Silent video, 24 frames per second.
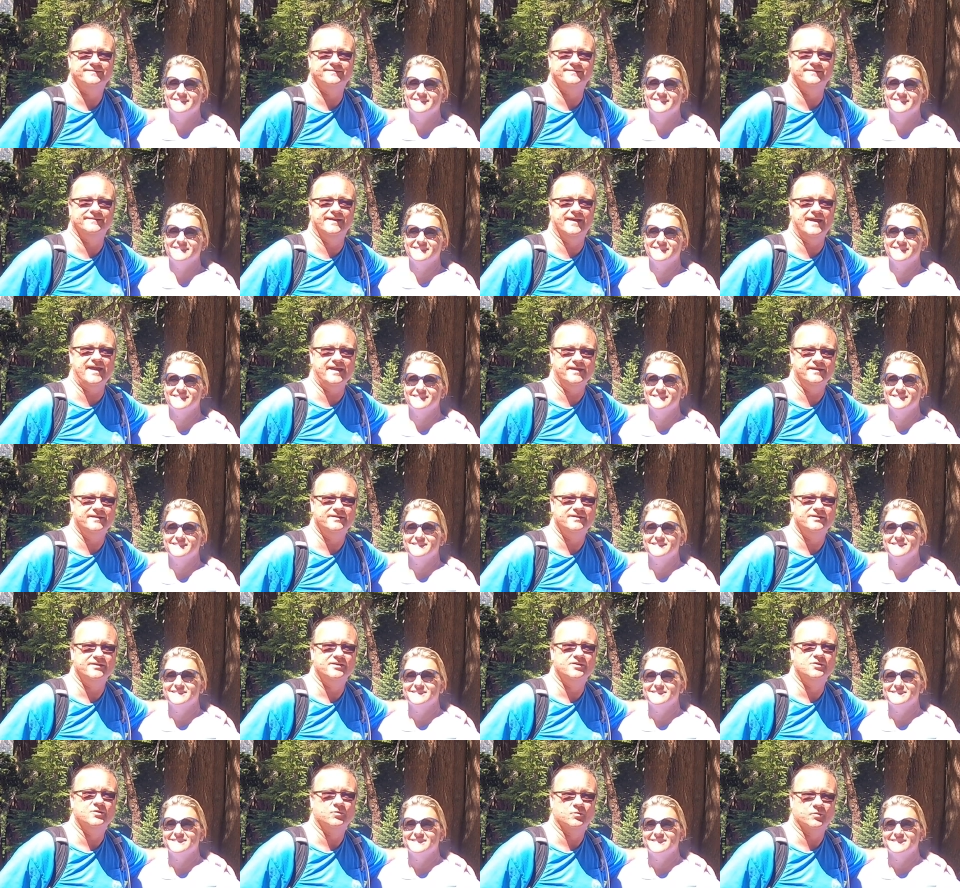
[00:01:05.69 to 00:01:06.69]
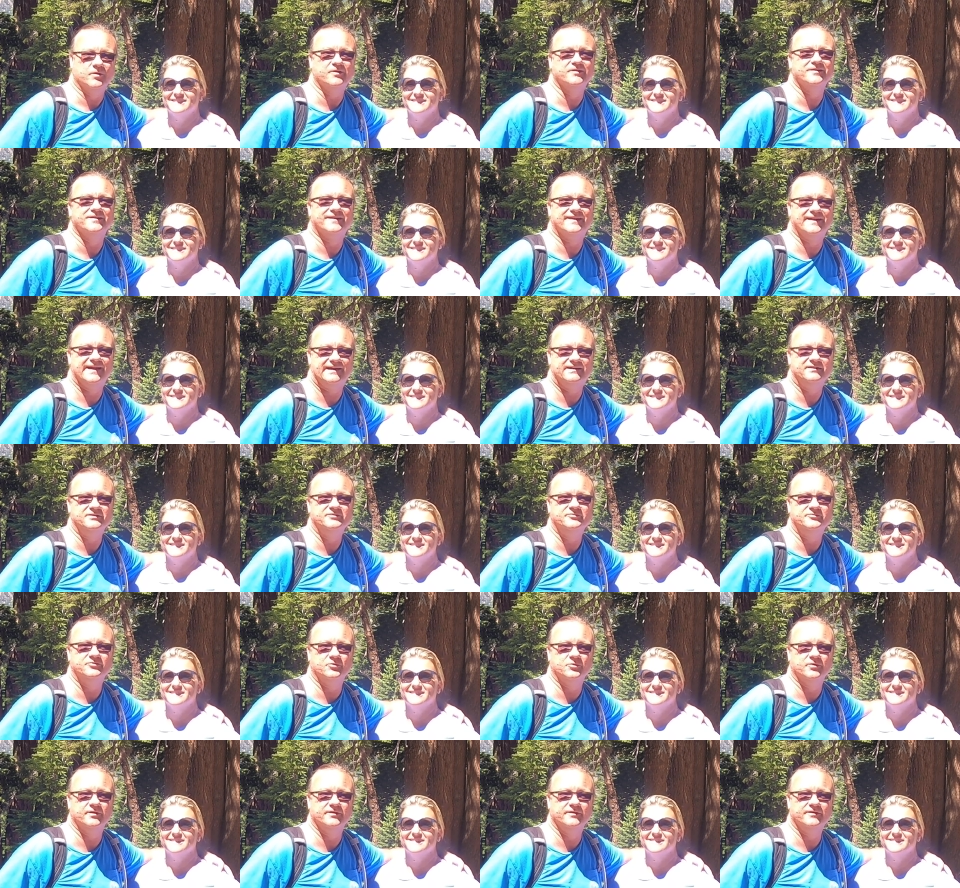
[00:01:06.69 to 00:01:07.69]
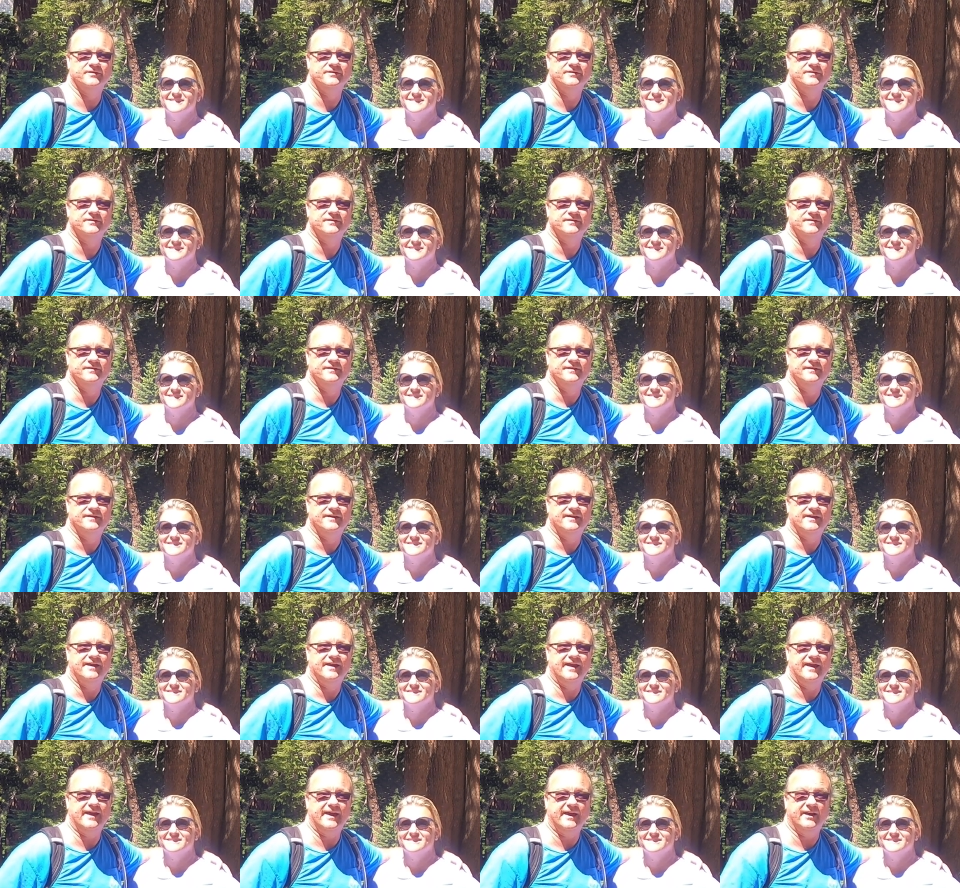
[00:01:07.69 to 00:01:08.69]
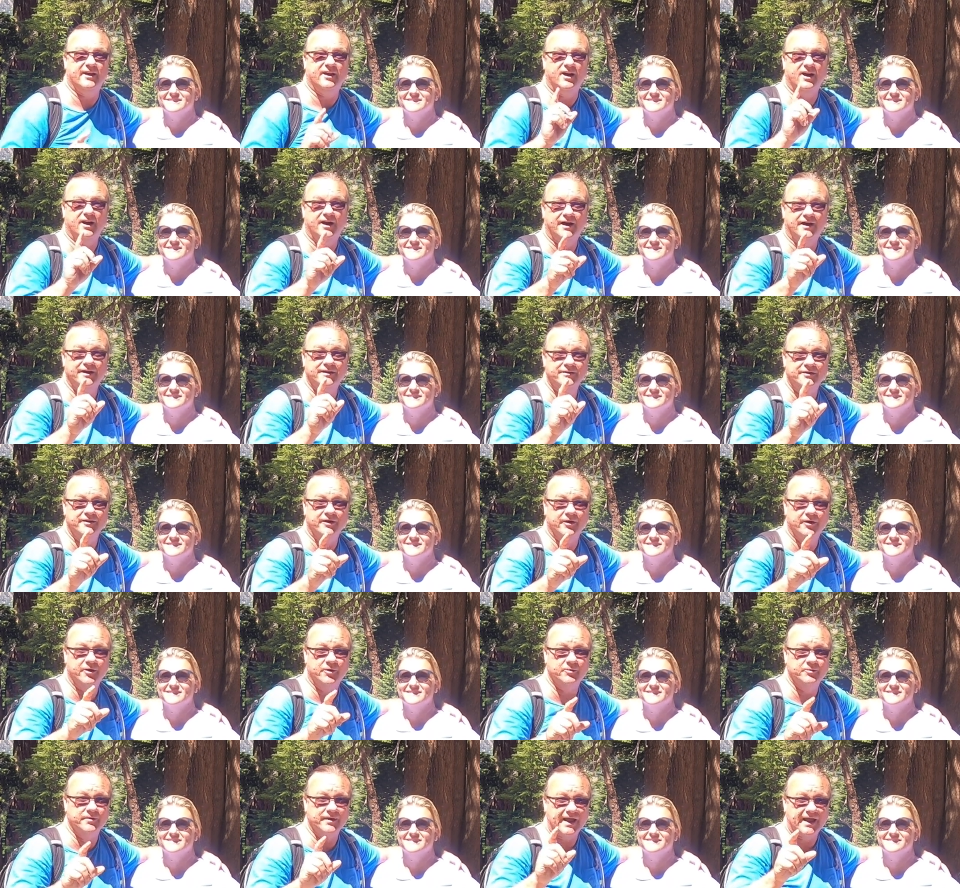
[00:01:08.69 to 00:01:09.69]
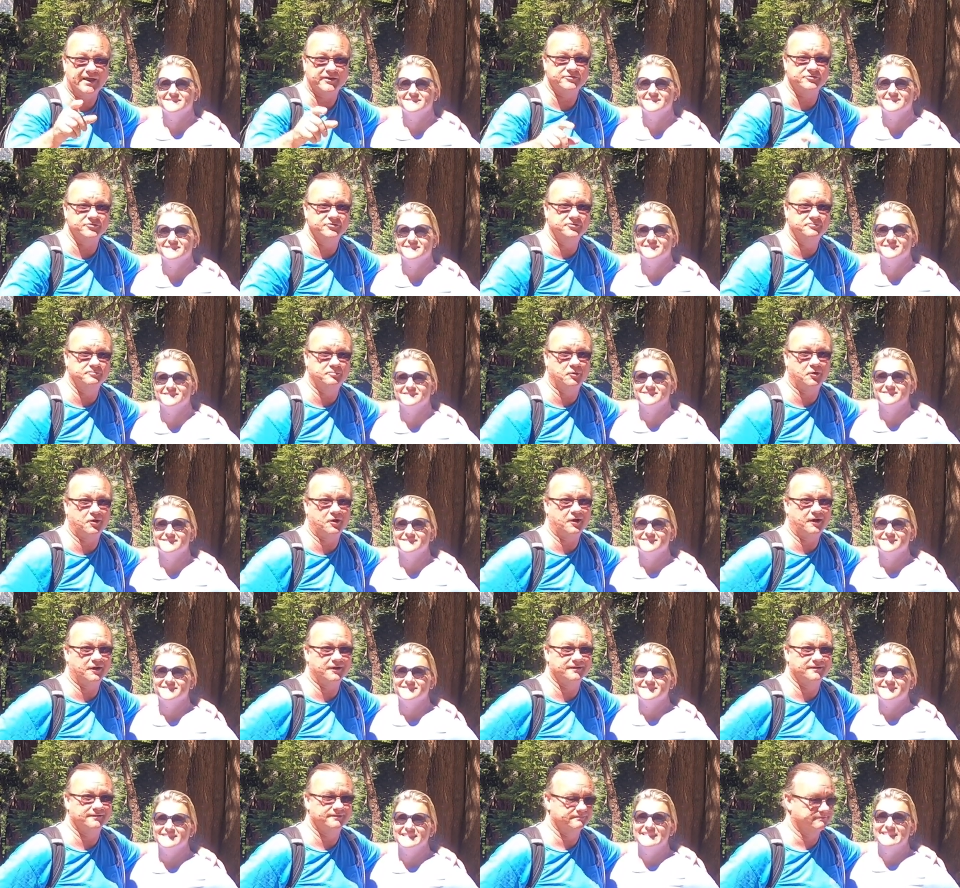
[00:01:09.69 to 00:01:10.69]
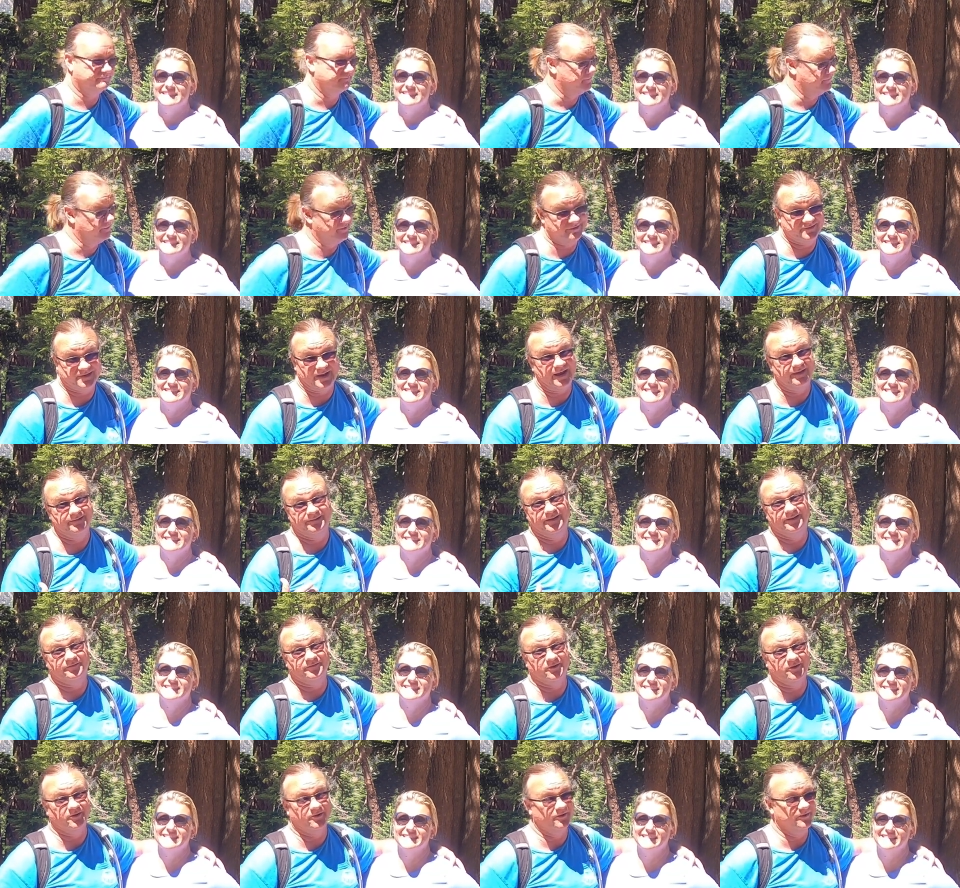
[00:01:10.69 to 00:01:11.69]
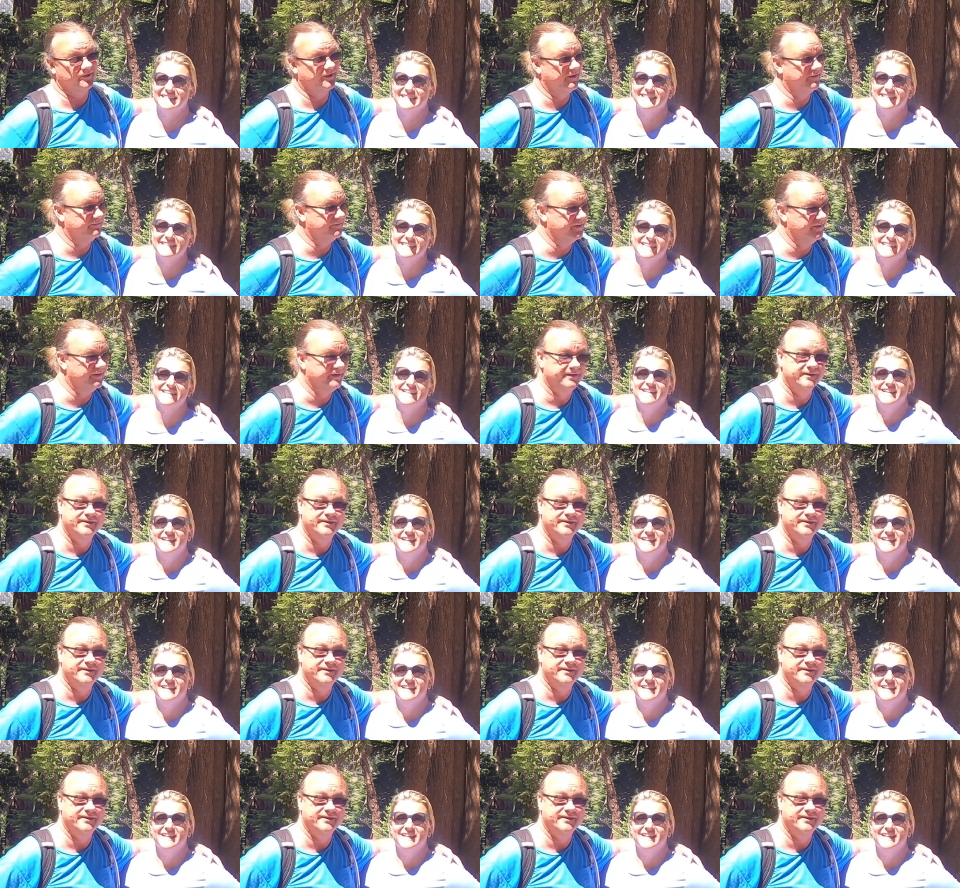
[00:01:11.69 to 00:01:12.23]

Speaker 1: Today, we're in California at an unknown national park. At least I'd never heard of it.